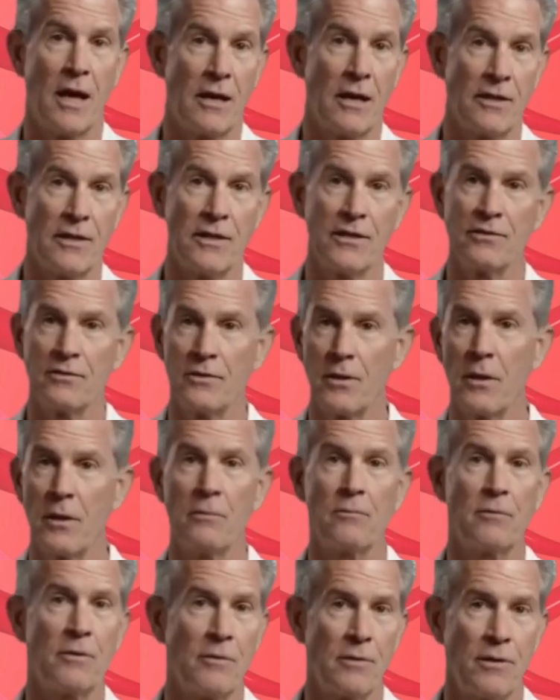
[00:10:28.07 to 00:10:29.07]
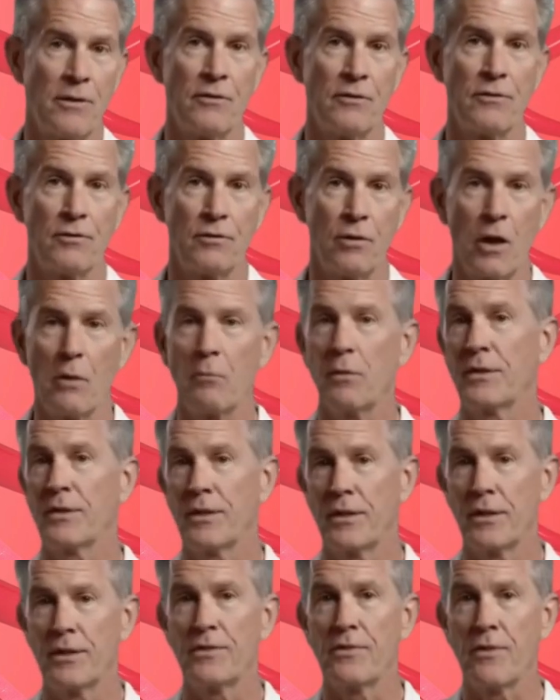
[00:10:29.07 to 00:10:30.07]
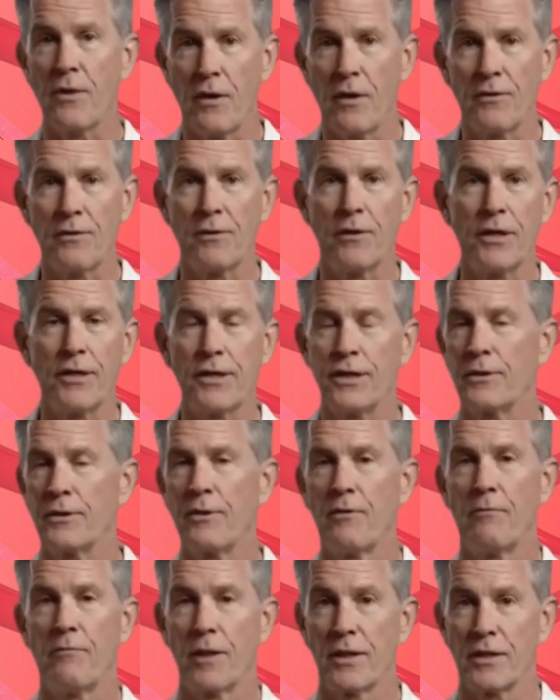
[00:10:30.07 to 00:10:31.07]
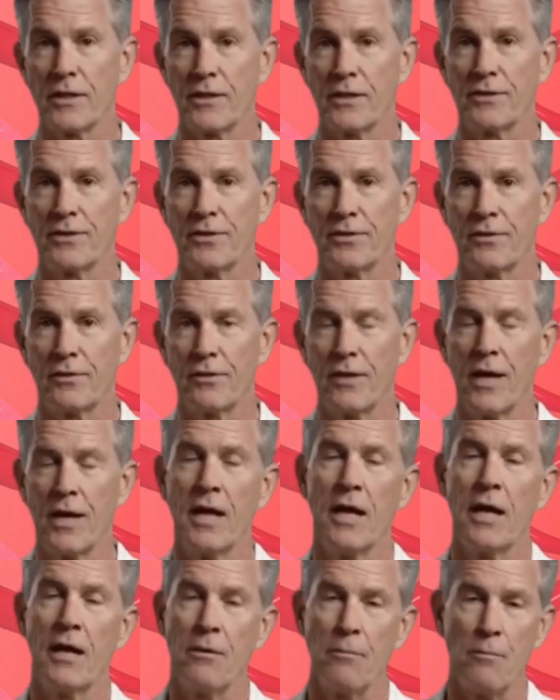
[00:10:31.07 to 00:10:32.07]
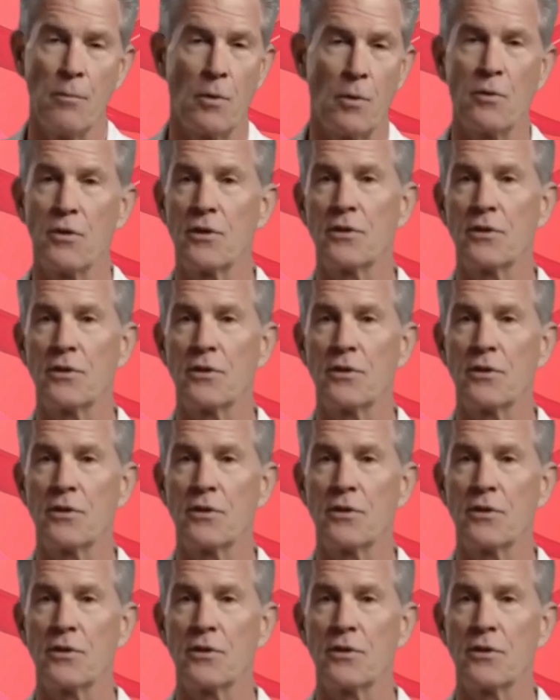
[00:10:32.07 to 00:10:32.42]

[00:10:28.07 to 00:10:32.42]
lifestyle changes such as regular walking, maintaining a healthy diet,